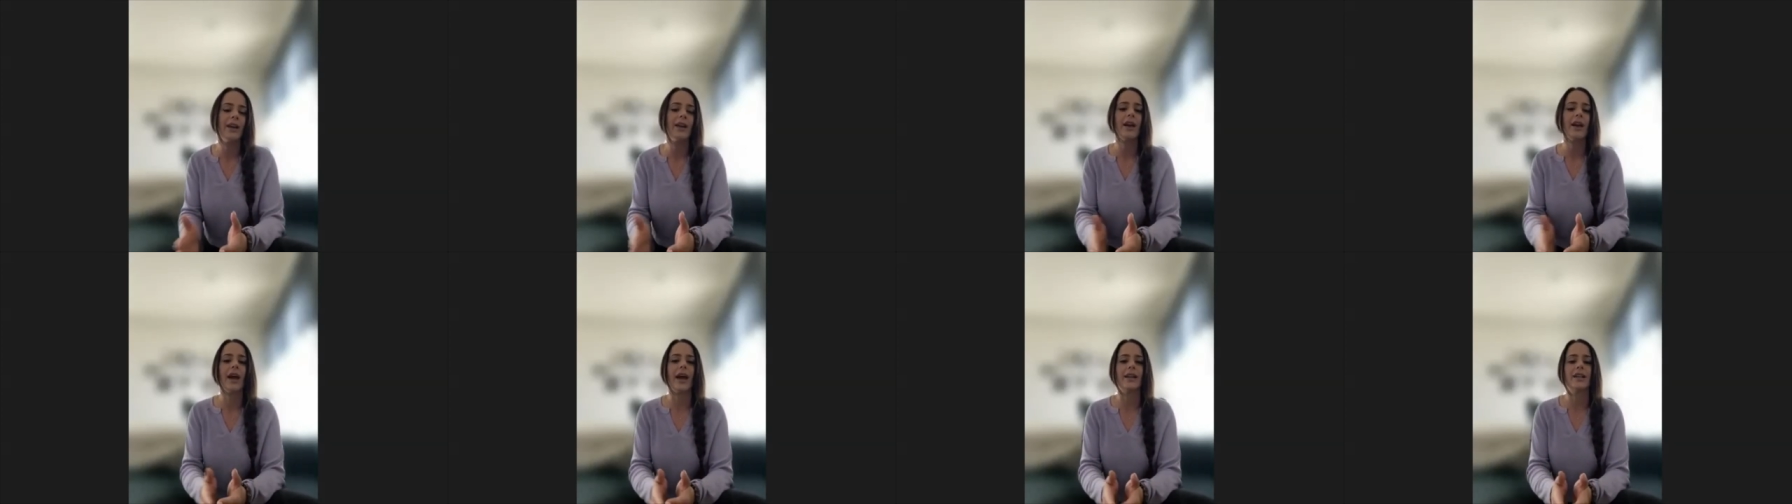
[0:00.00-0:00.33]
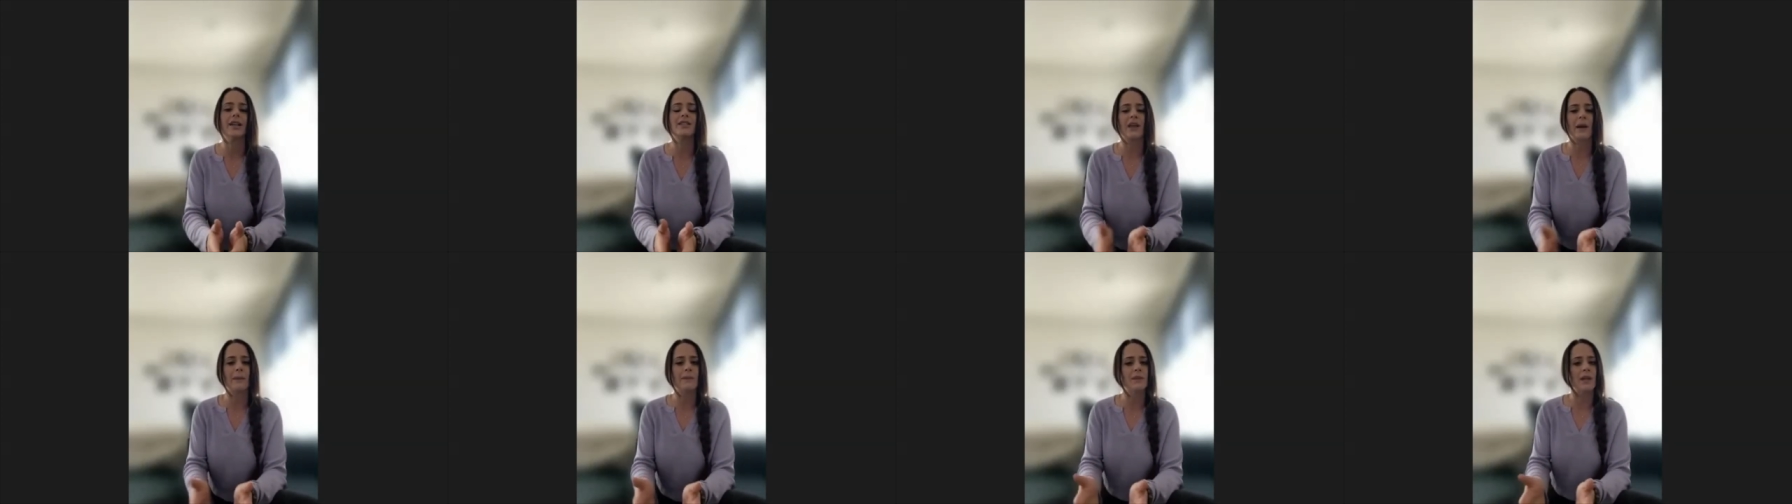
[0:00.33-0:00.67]
and
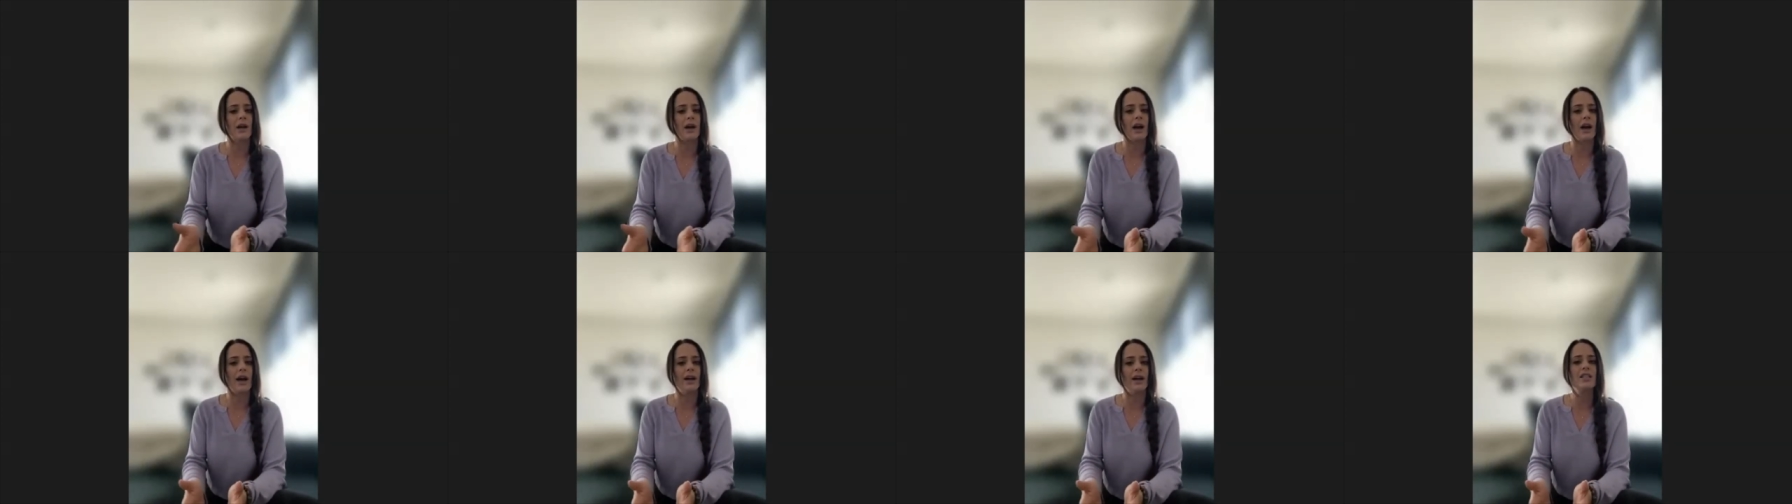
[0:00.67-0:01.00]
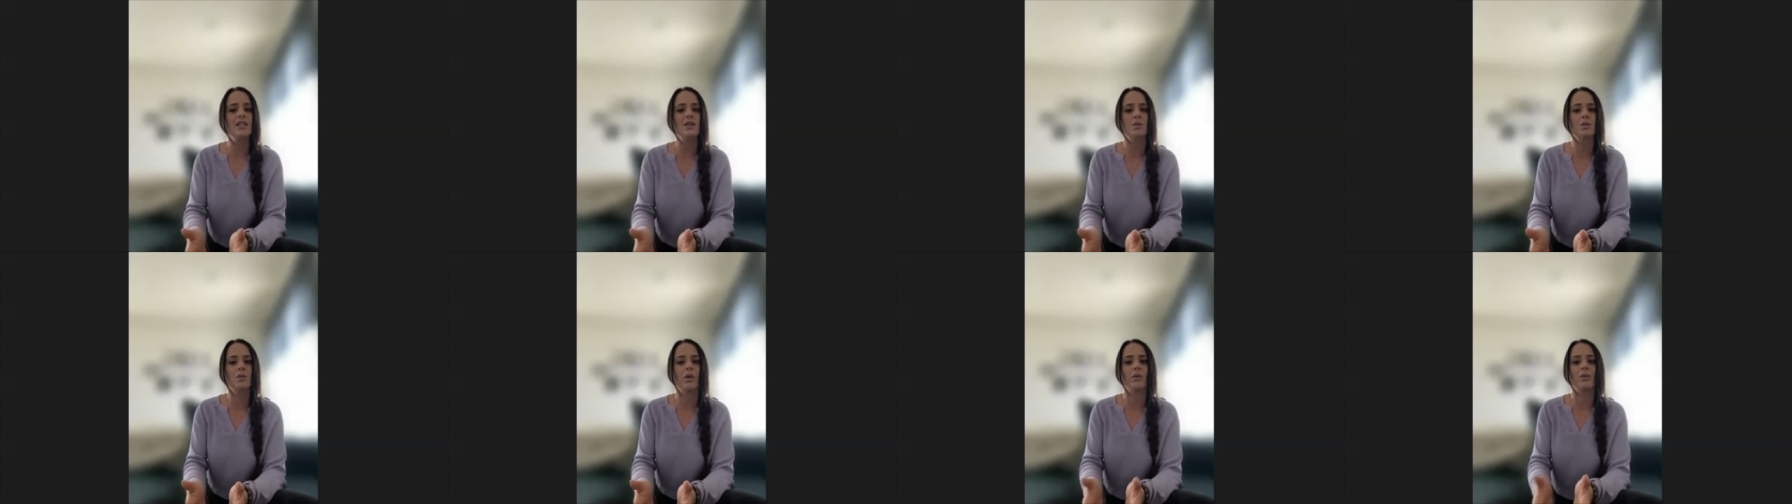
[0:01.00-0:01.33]
it's up to
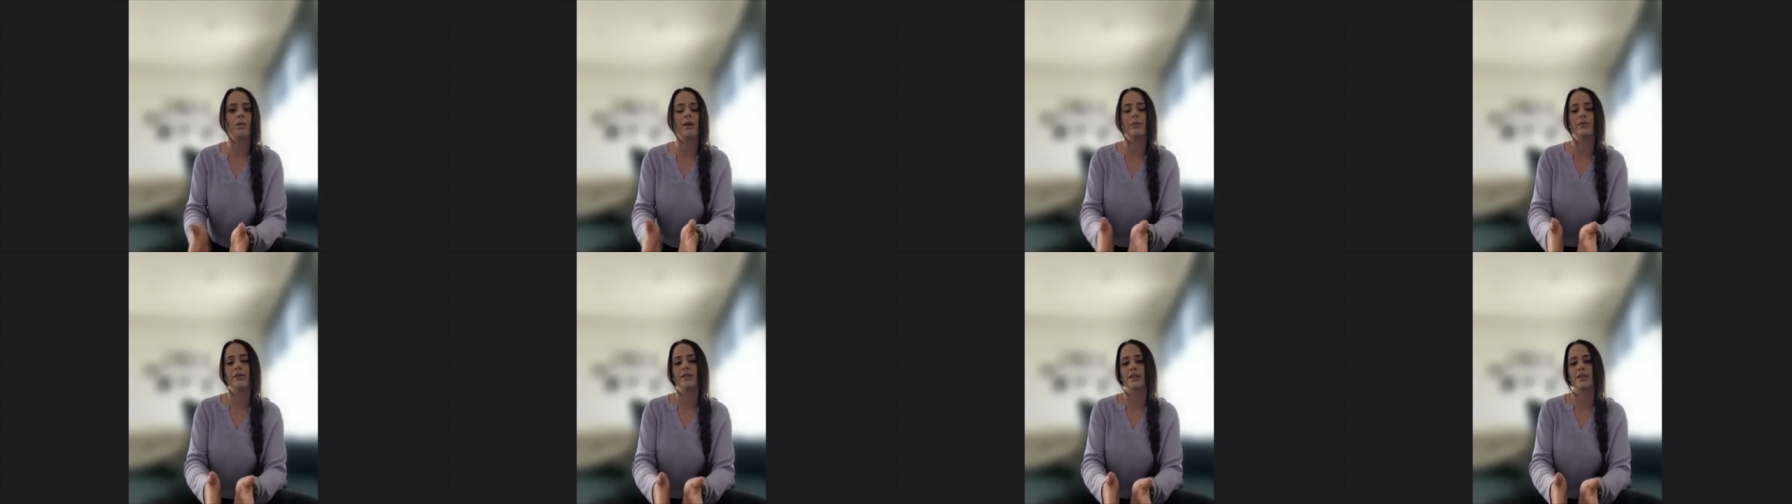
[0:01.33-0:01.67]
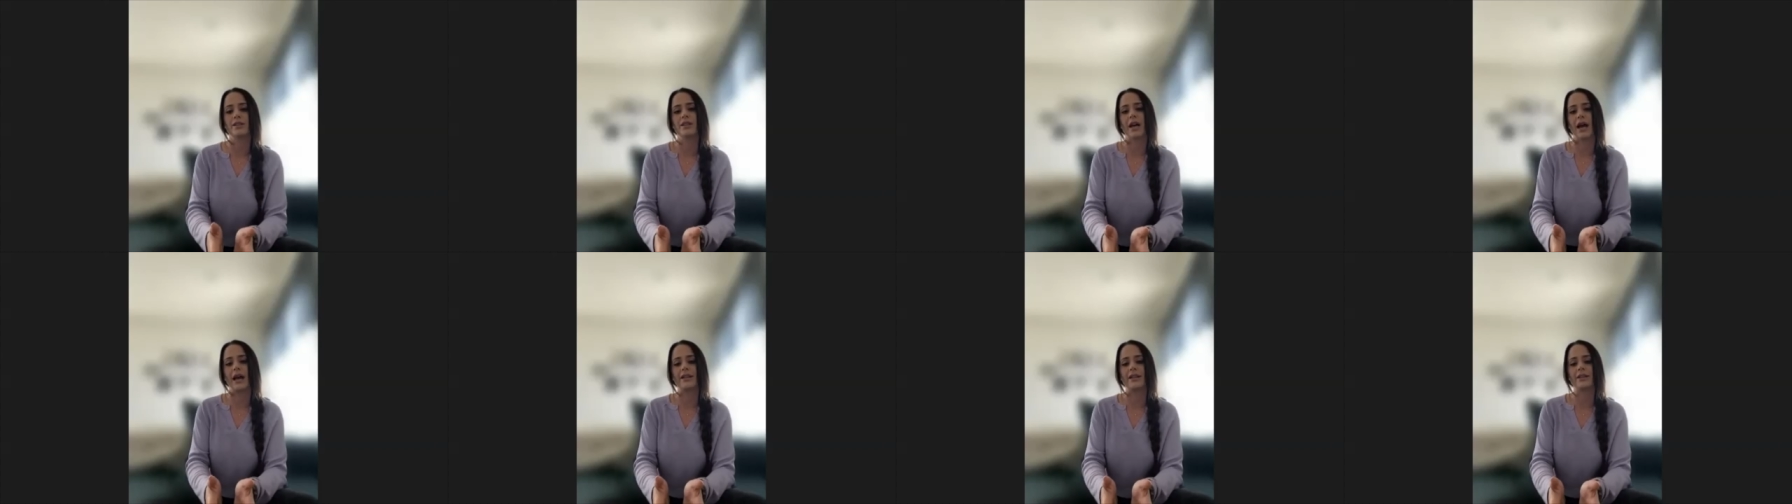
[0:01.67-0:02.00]
us when we
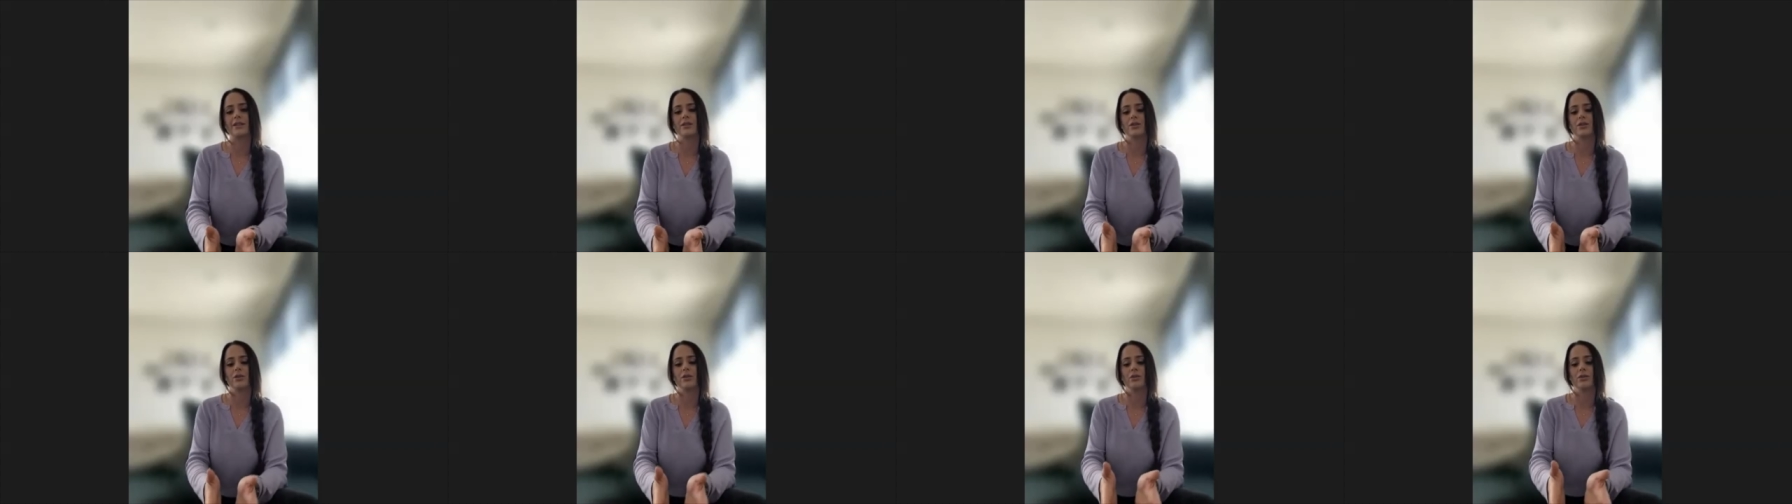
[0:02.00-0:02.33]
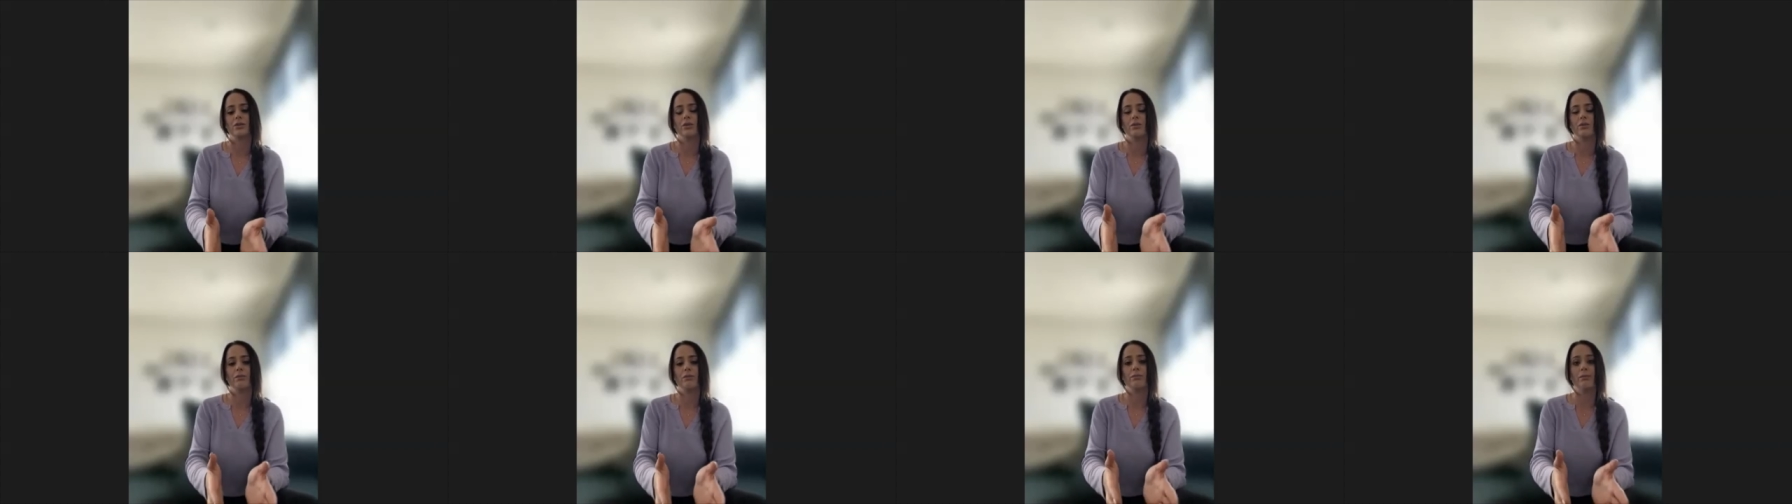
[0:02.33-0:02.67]
decide
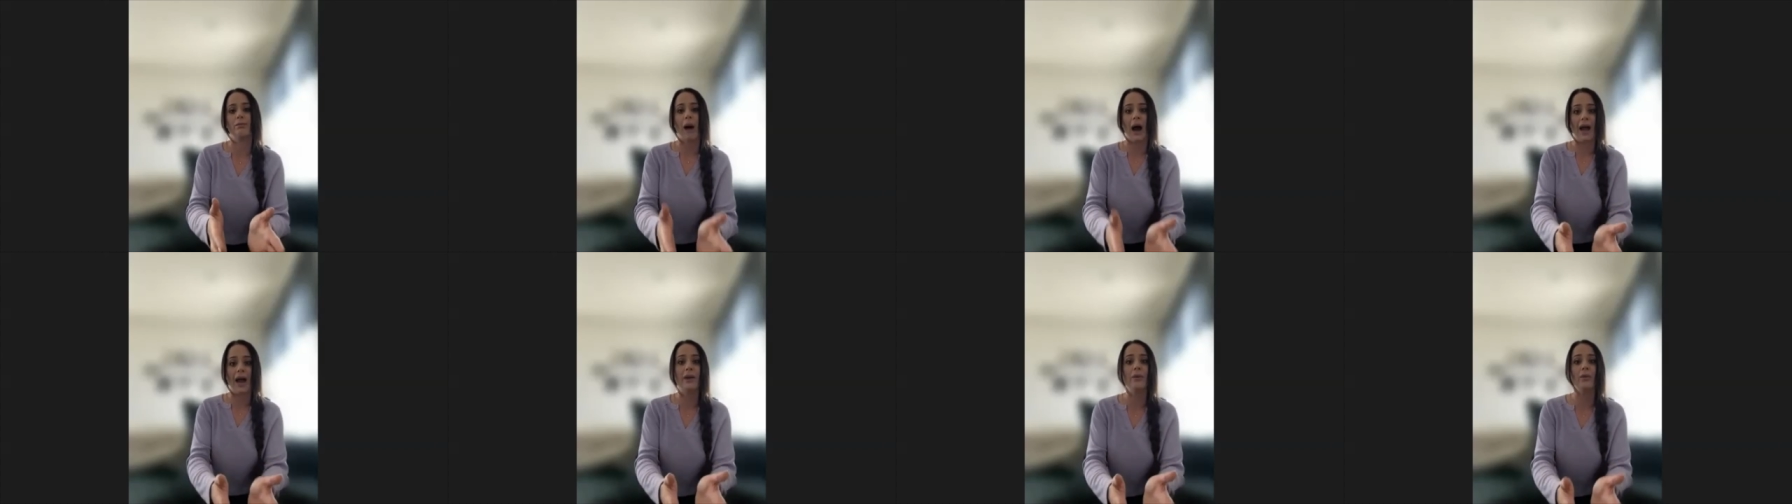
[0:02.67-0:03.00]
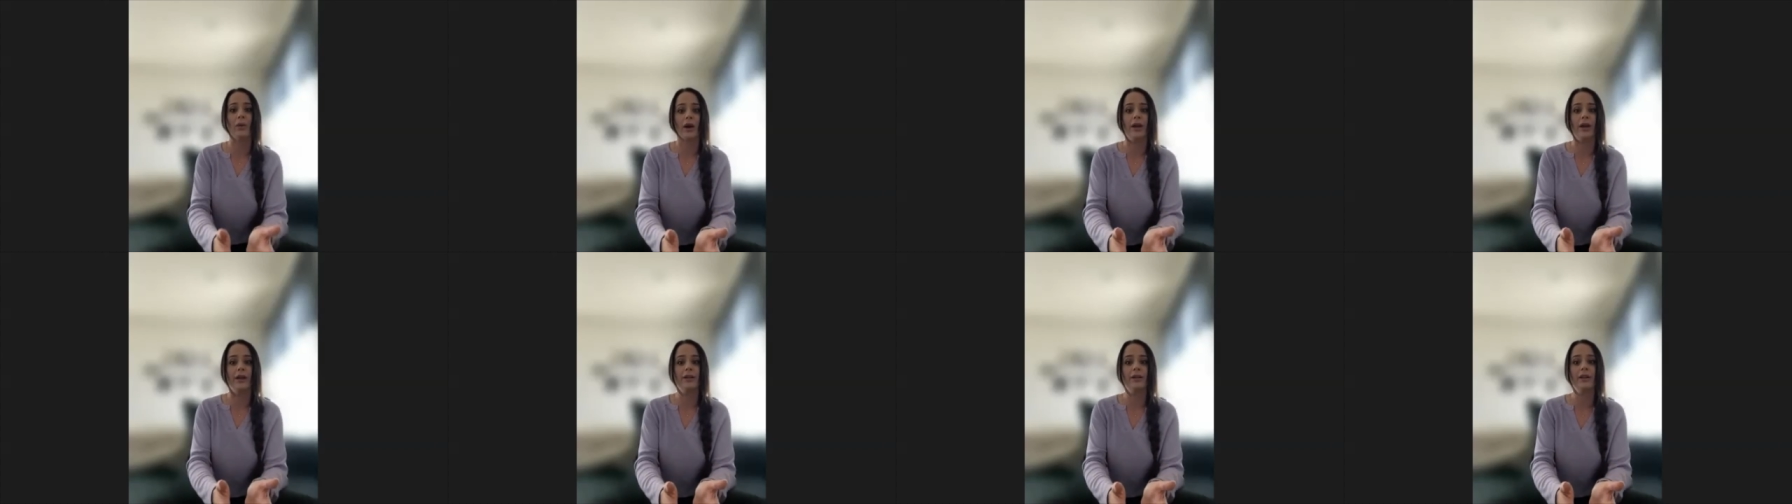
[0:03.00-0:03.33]
to buy
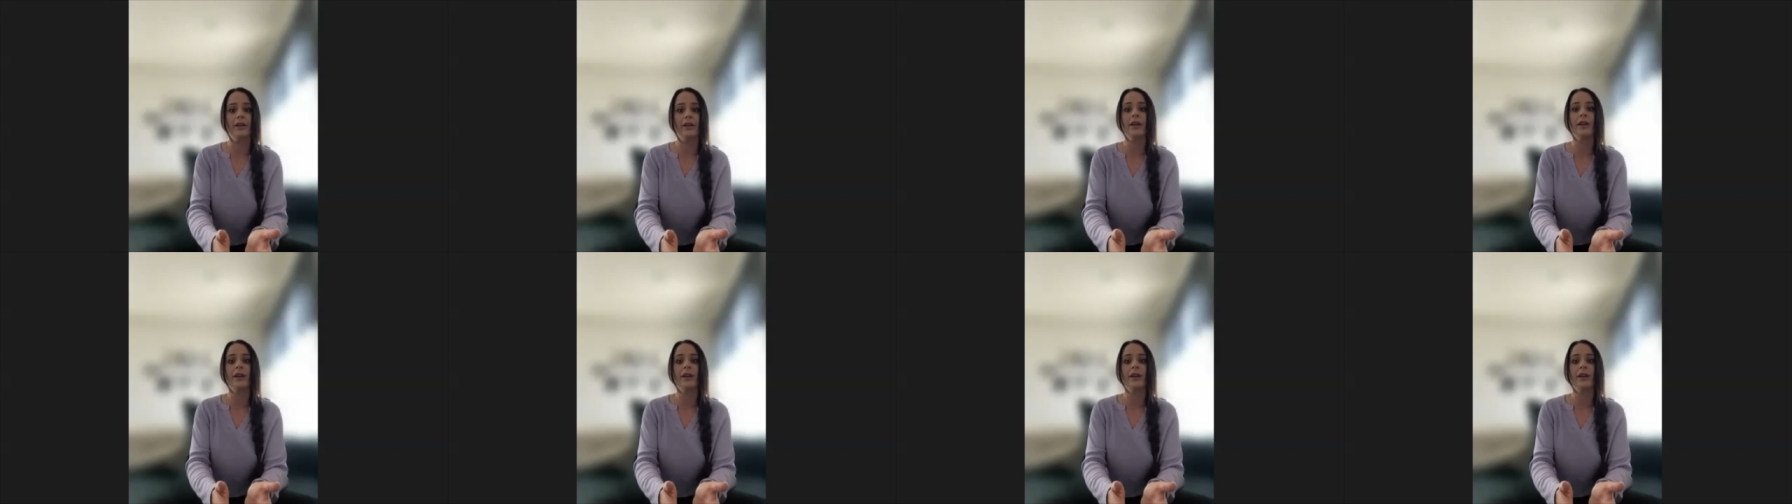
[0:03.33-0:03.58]
one